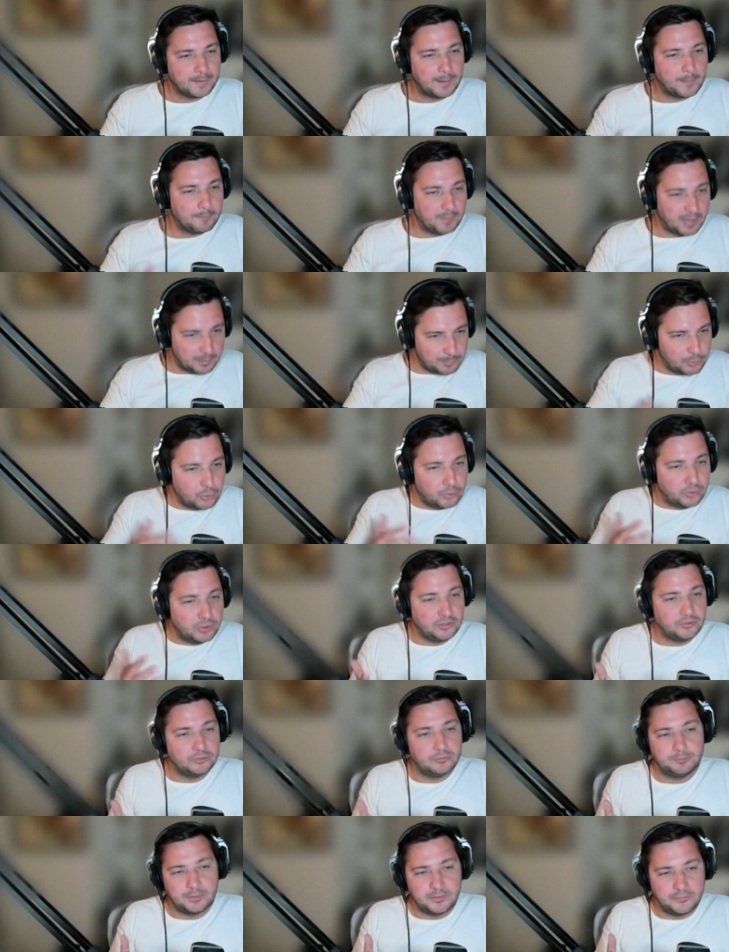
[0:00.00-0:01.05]
Maybe you need
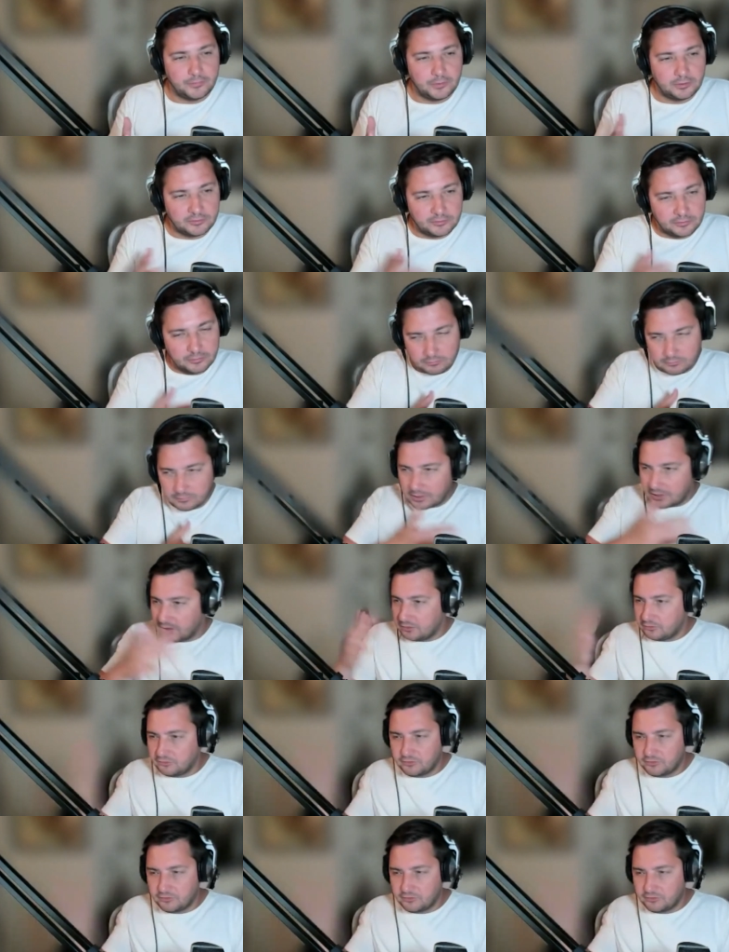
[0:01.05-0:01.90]
to pivot and